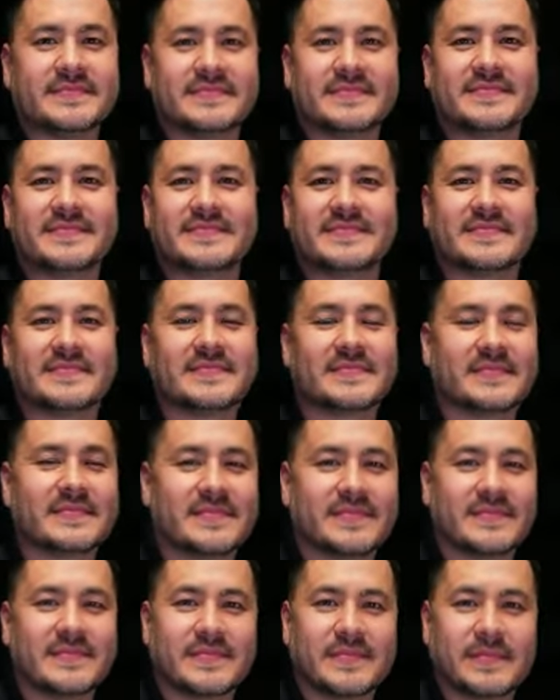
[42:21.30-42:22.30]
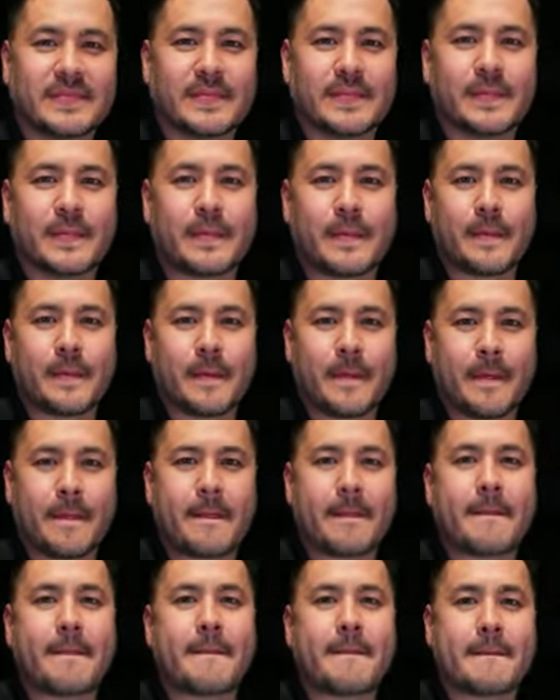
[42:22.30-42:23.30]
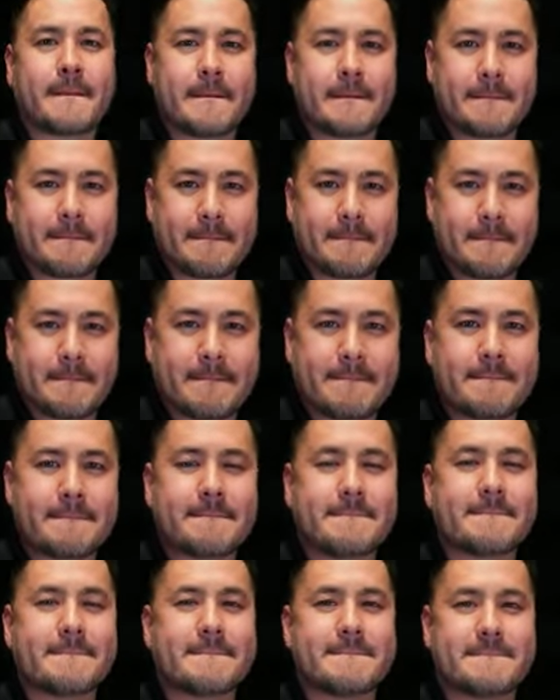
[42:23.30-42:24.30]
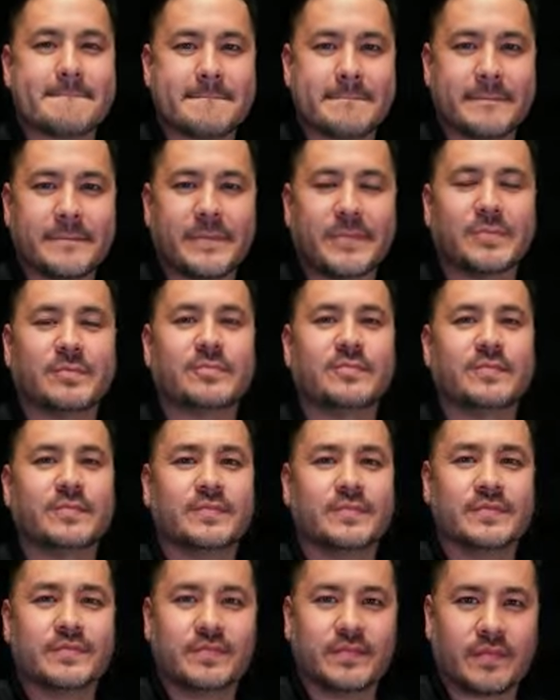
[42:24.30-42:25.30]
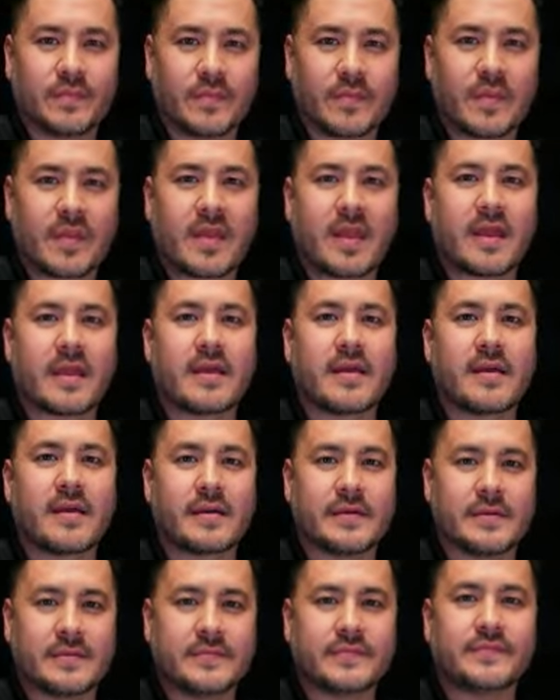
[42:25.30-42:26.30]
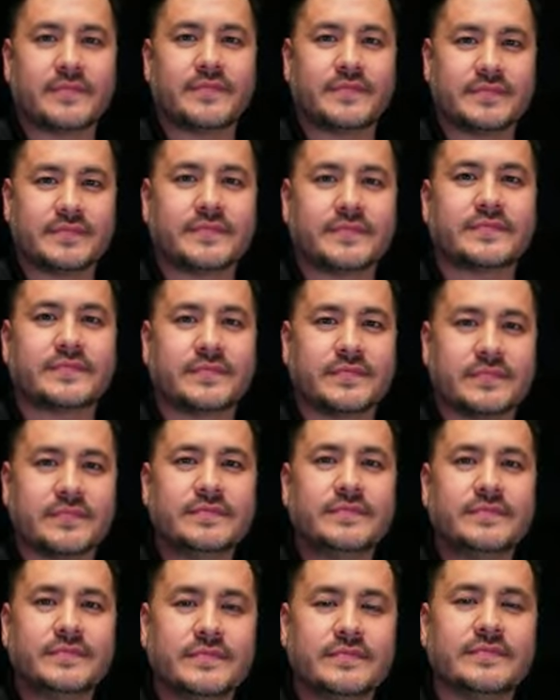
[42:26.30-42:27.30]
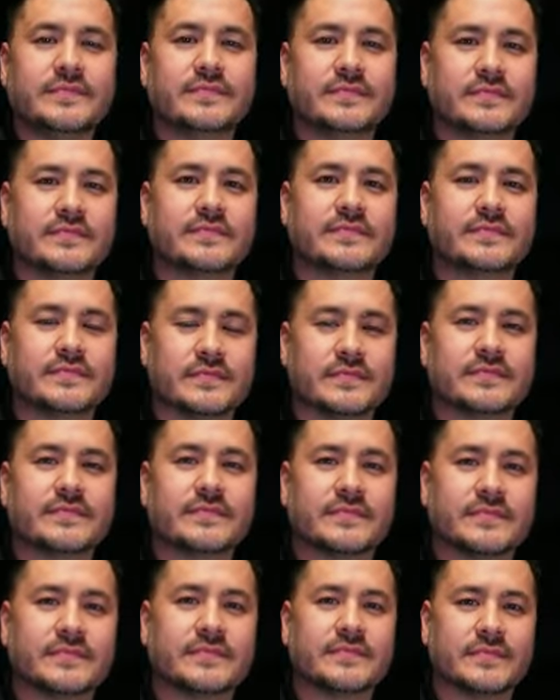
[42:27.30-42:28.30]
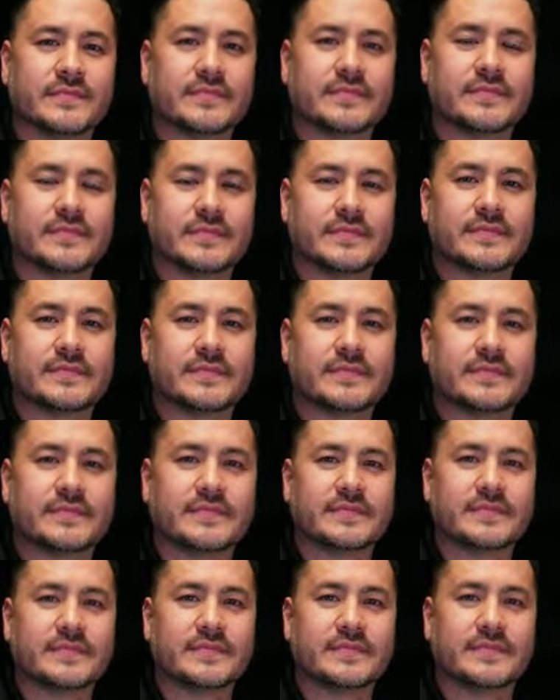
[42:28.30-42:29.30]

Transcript: The person shown says nothing.